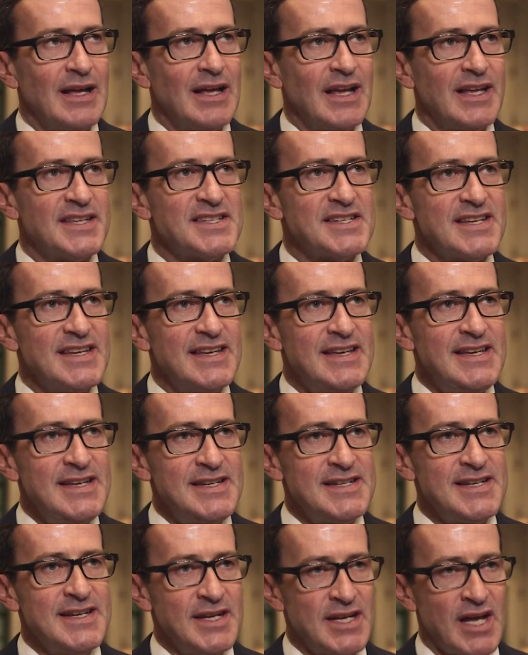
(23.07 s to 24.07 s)
It's
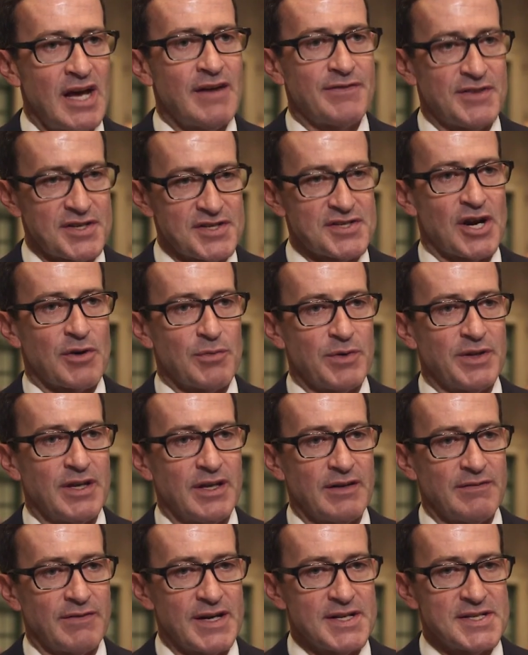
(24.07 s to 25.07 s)
easy enough to start with
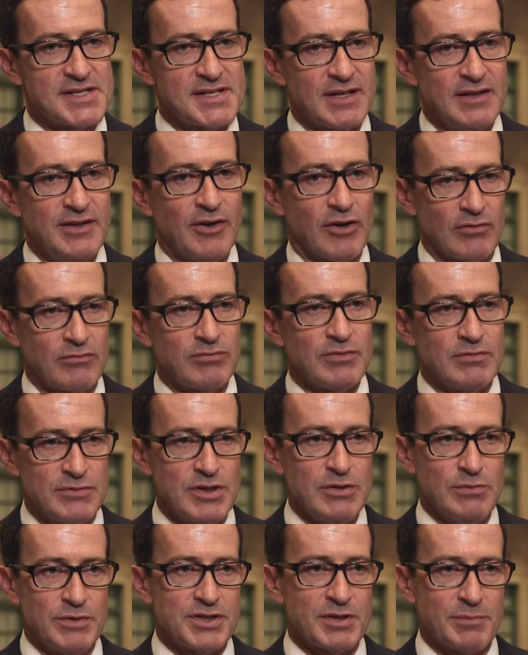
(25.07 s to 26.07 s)
the advice that, you know,
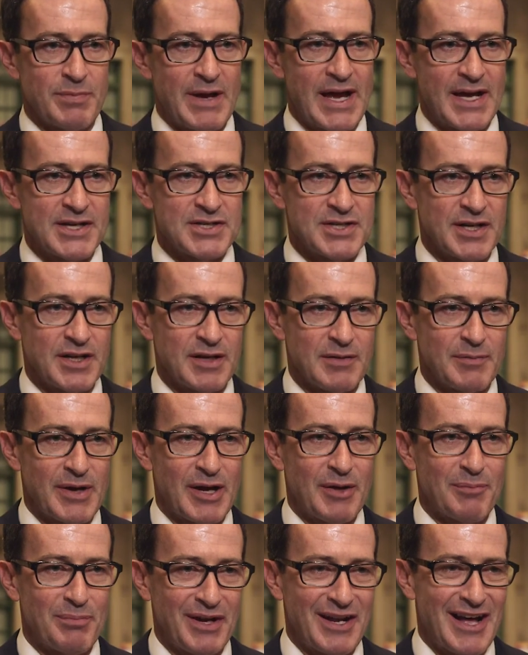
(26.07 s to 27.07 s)
do what you're passionate
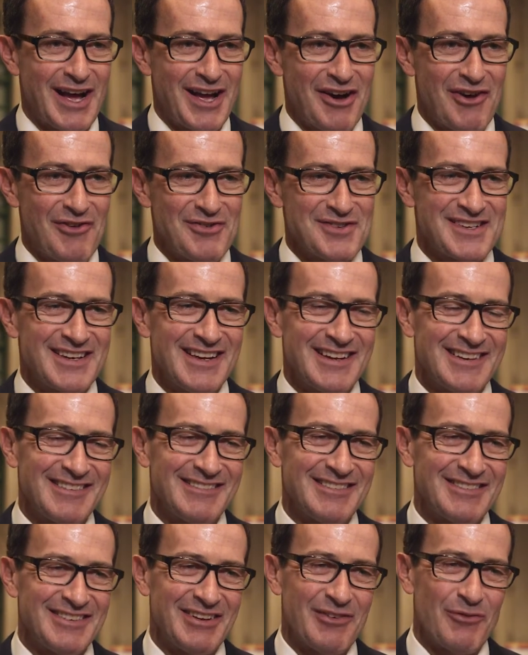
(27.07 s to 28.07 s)
about, but I always kind
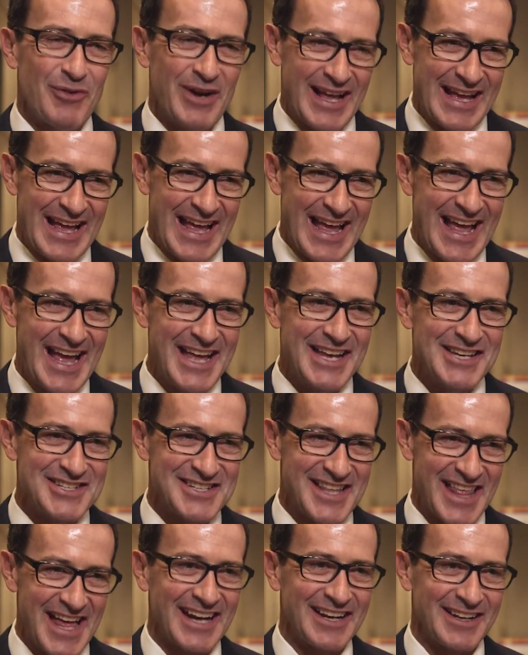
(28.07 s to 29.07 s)
of, I want to
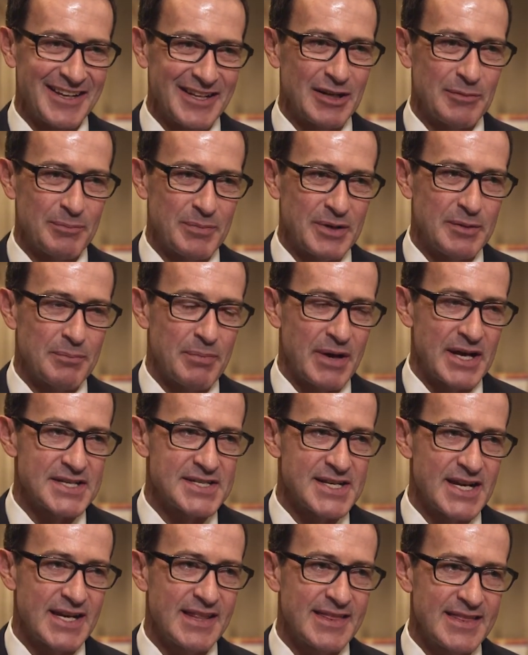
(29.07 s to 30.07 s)
hedge that a little bit by
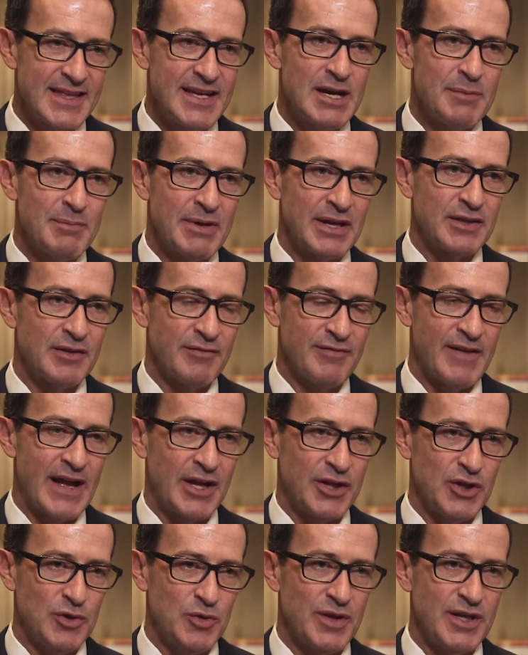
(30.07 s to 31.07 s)
saying, think about the
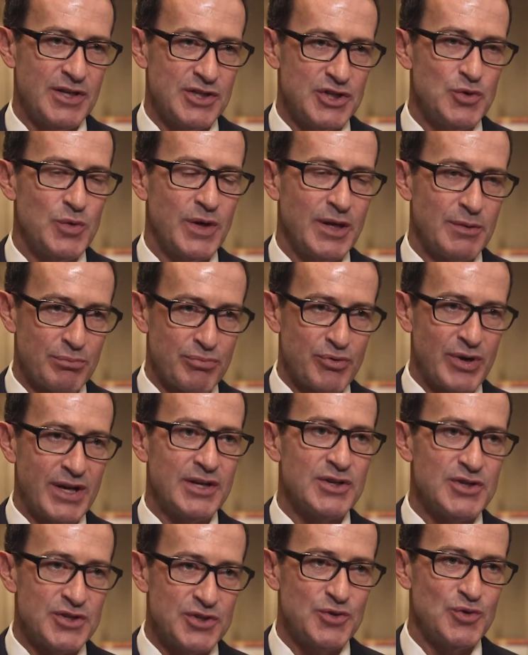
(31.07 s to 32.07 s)
value that you can
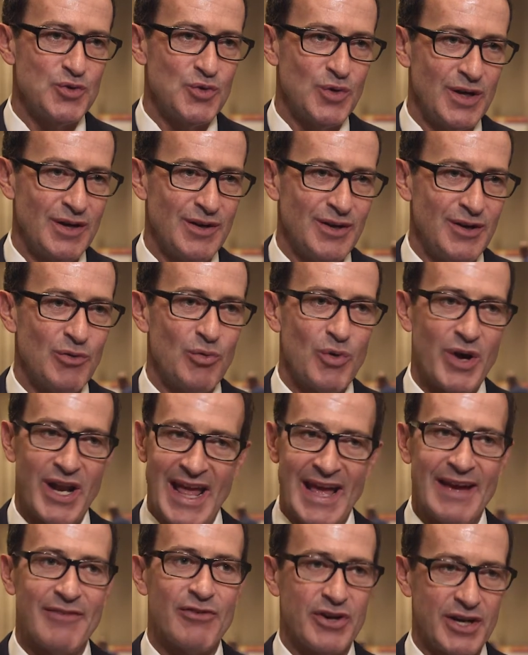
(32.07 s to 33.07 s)
bring to
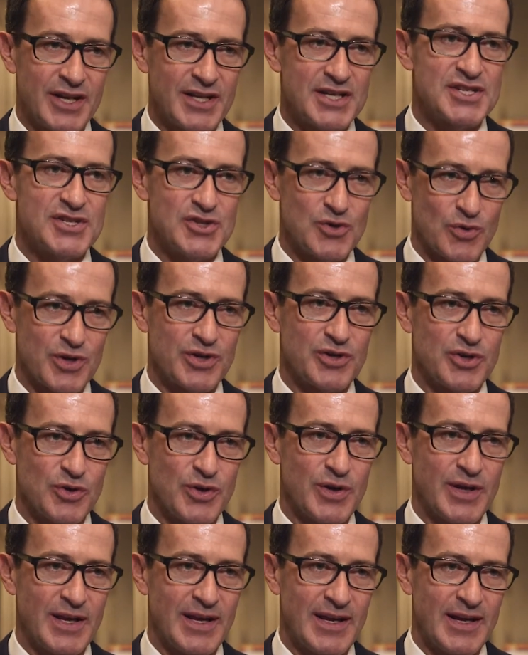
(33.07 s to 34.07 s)
whatever it is you're
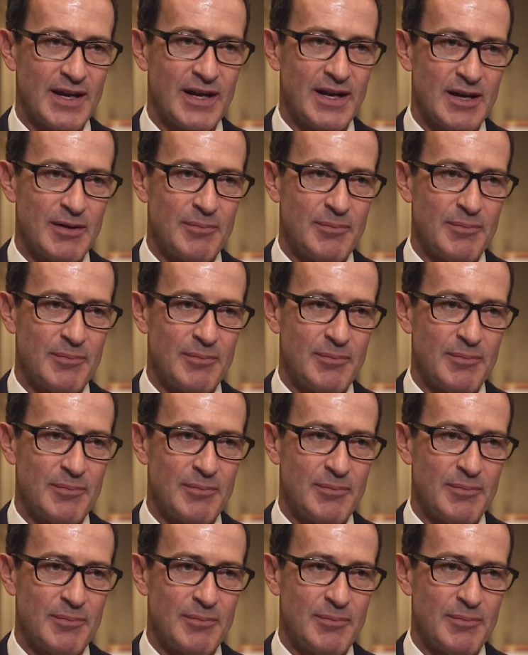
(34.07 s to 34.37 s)
doing.